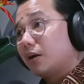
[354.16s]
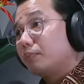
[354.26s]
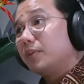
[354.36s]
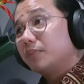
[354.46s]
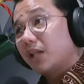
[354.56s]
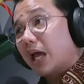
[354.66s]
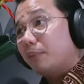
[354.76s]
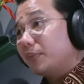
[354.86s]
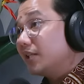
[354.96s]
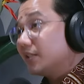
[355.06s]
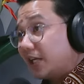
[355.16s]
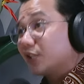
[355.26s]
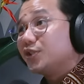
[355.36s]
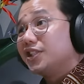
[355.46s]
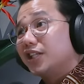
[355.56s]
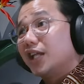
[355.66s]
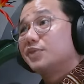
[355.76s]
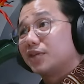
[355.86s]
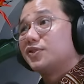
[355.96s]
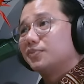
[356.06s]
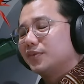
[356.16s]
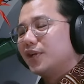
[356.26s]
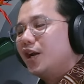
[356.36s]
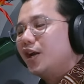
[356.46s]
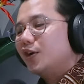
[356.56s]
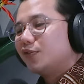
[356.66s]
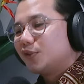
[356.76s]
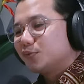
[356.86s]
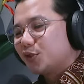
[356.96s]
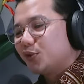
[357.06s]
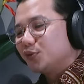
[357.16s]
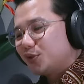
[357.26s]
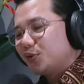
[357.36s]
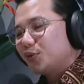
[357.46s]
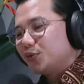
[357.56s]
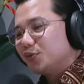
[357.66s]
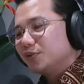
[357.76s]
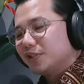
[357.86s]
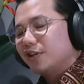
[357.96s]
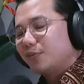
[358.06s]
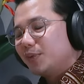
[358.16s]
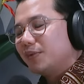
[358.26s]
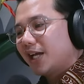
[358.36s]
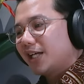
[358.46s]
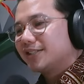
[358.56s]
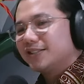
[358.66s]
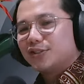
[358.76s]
Are people happy? It's actually the names come from. A lot of people ask this.